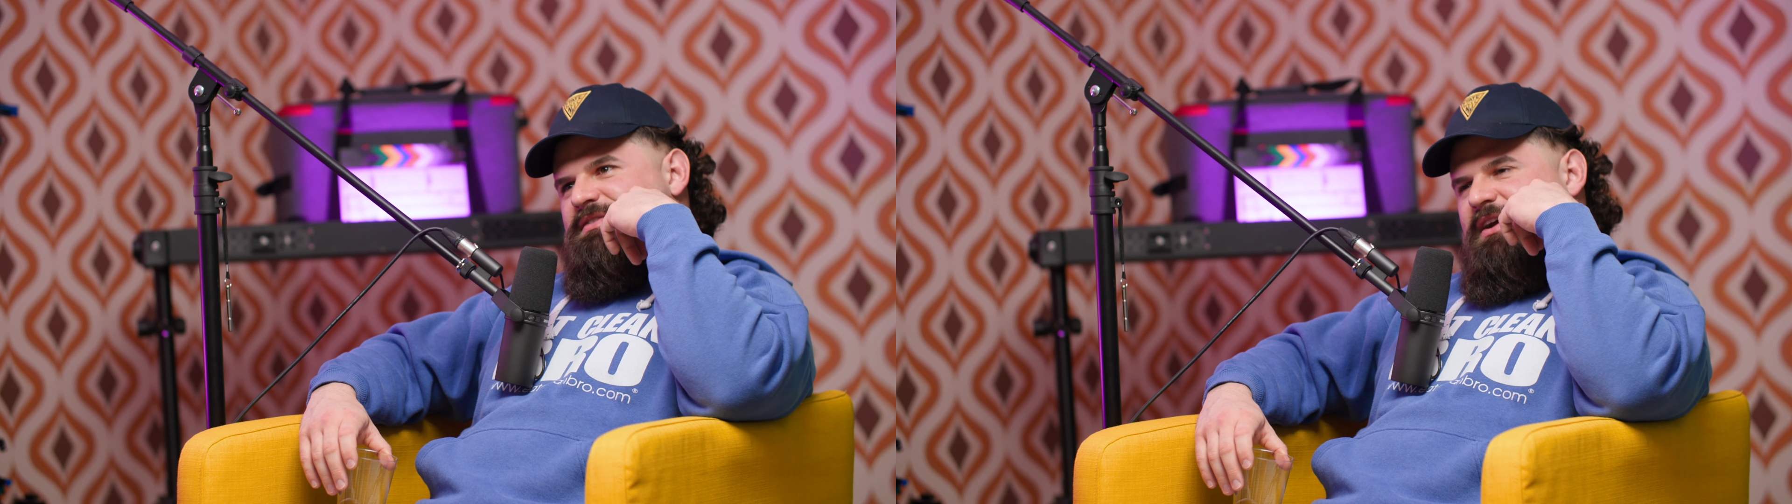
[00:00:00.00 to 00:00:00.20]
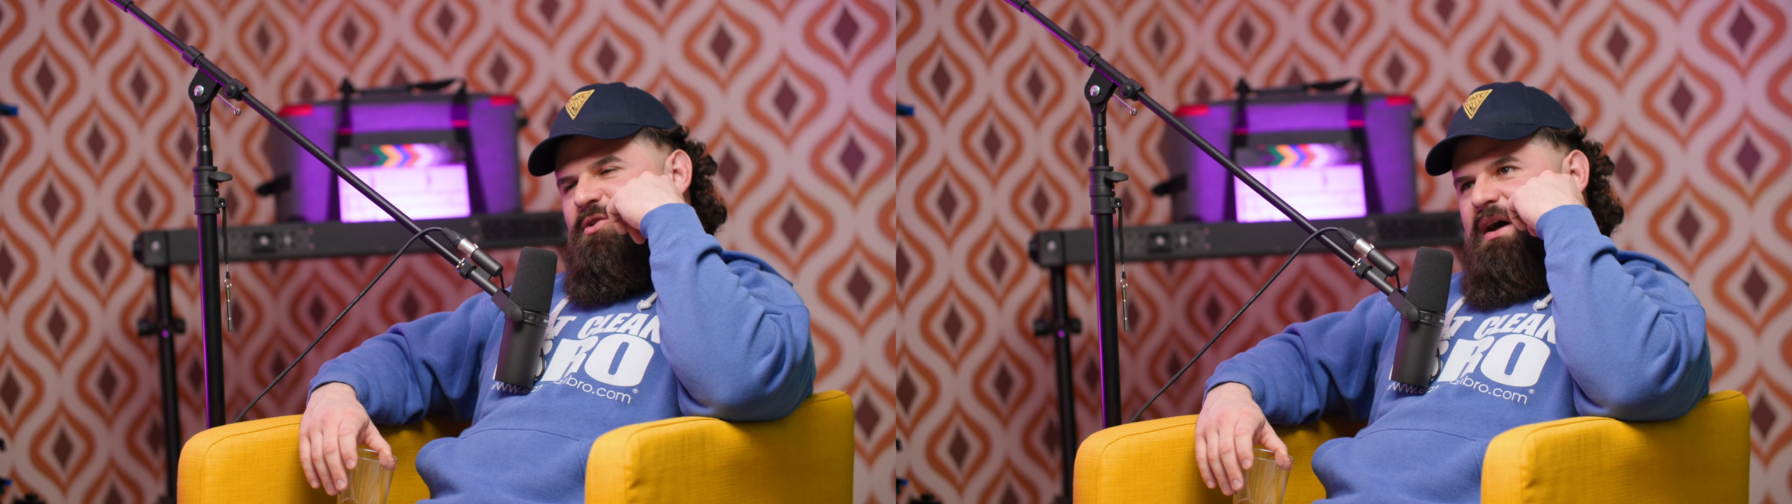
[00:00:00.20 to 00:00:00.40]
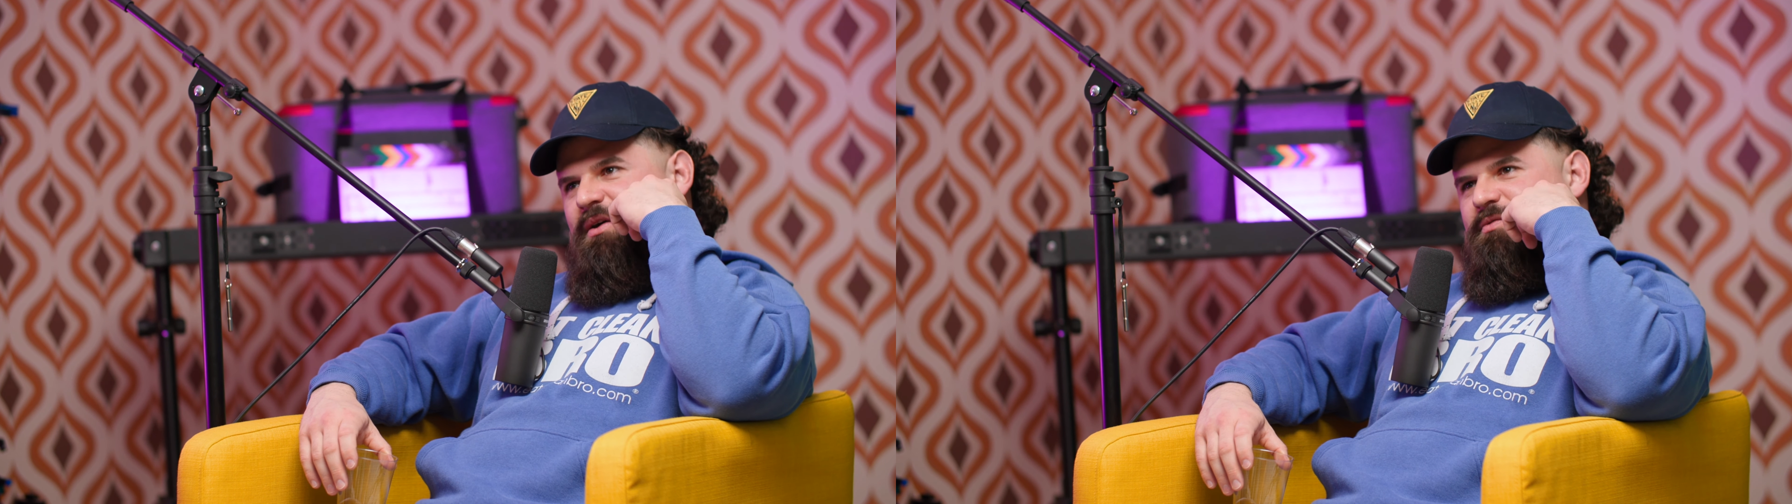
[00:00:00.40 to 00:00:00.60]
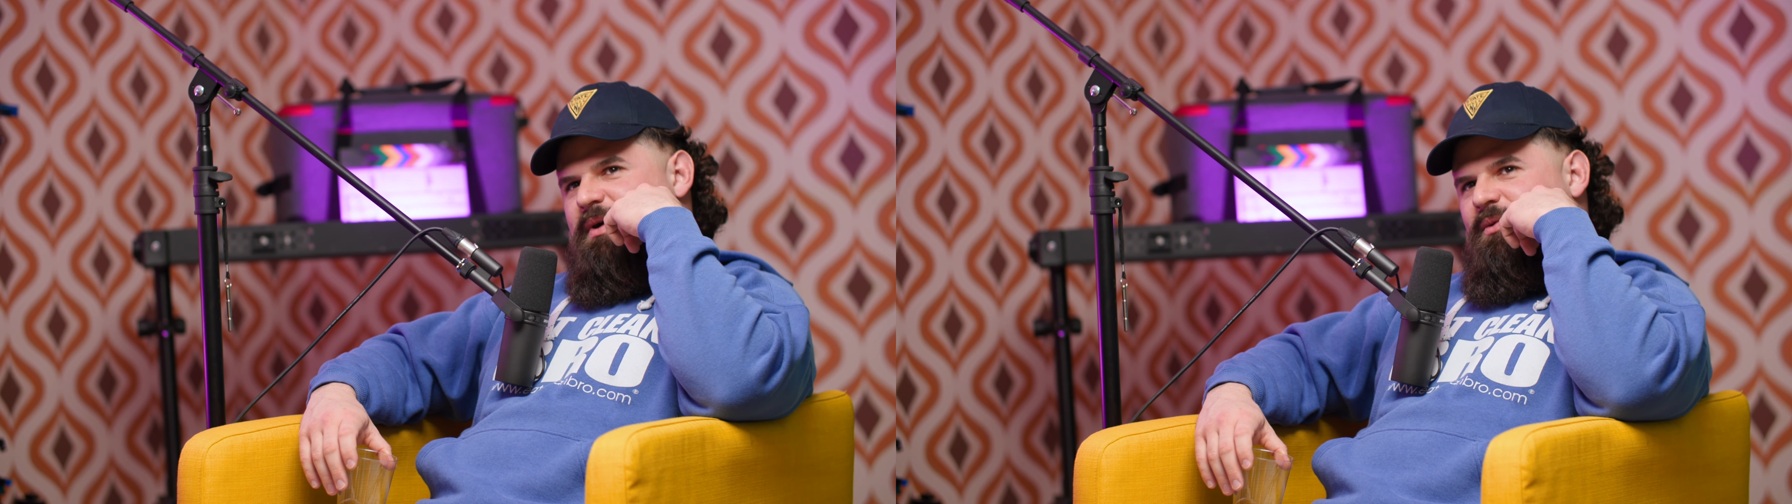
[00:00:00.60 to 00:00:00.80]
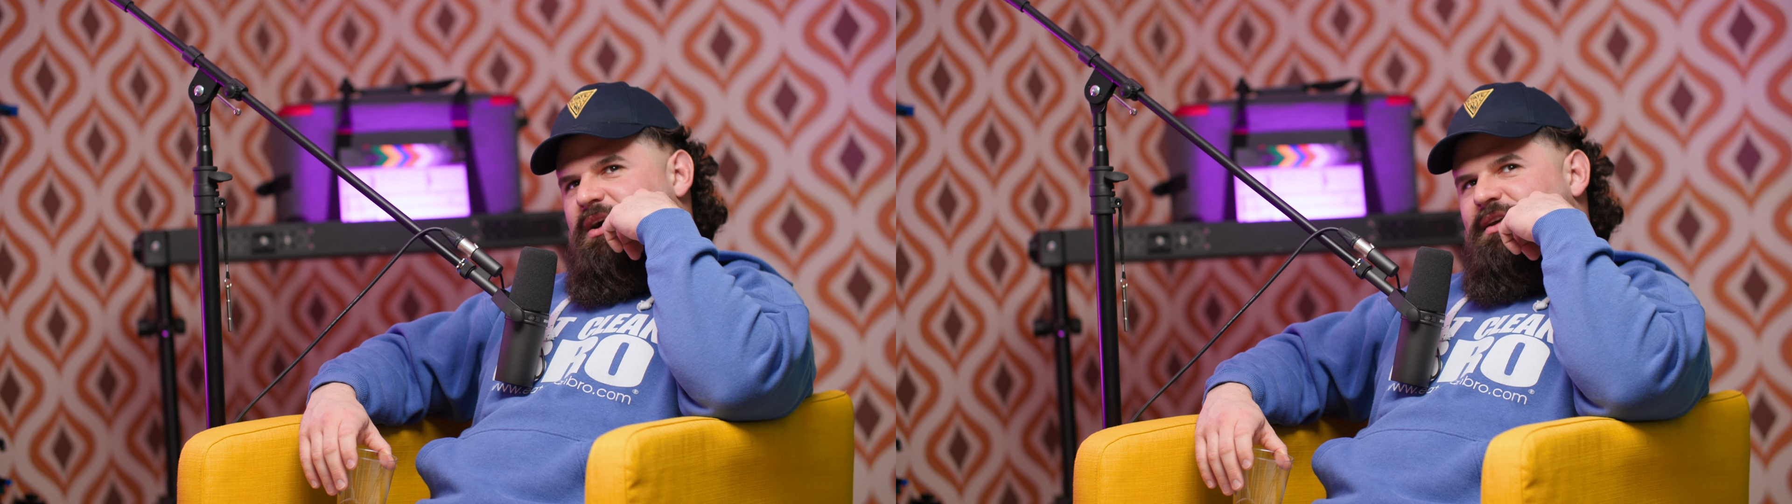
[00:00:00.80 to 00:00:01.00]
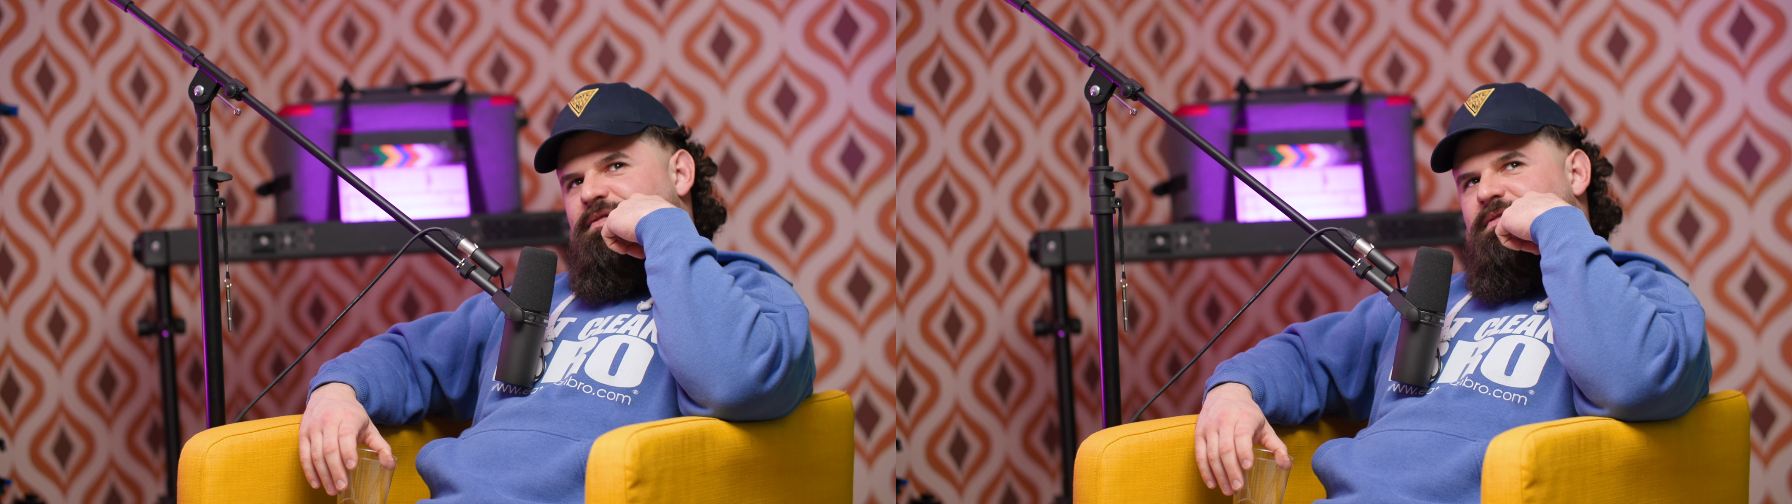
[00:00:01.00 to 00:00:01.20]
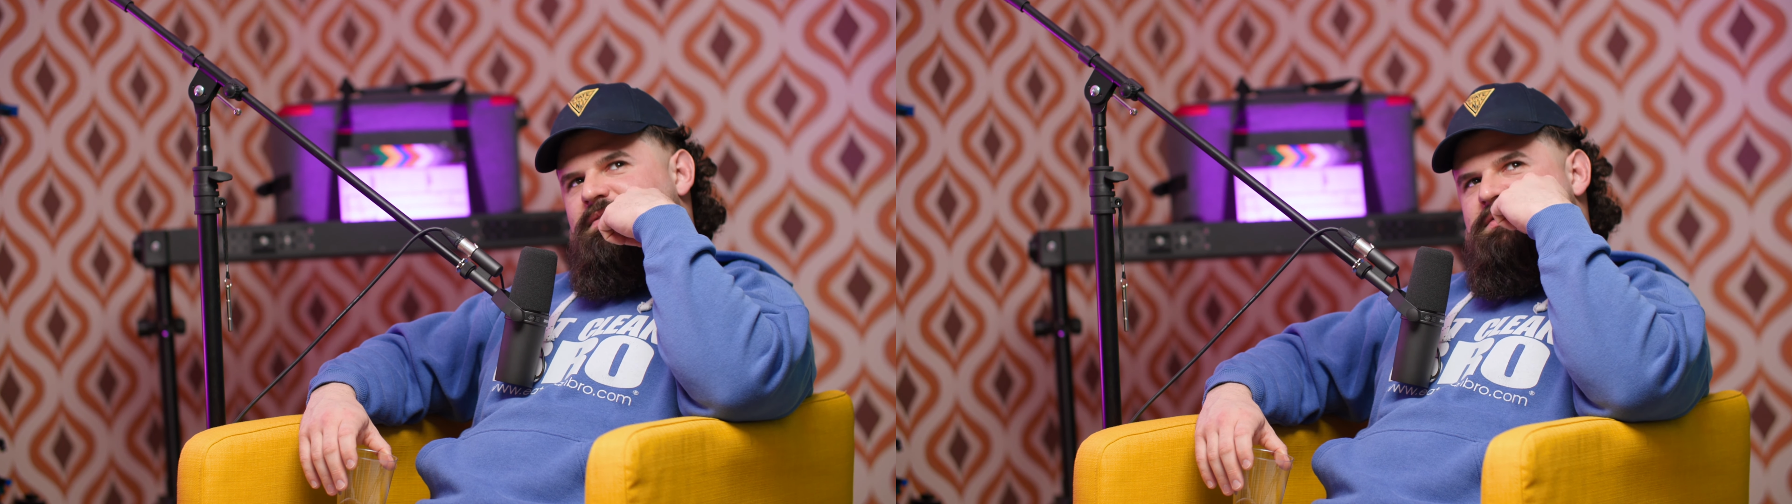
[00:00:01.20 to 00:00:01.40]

I go back with my wife.